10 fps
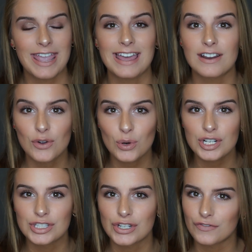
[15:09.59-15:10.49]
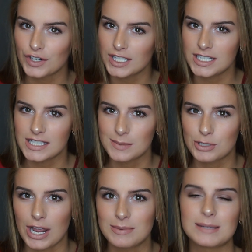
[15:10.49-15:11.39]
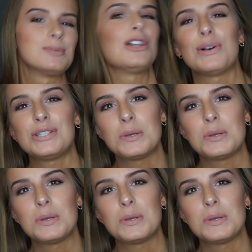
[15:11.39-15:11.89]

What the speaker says: and of course, don't forget to subscribe down below so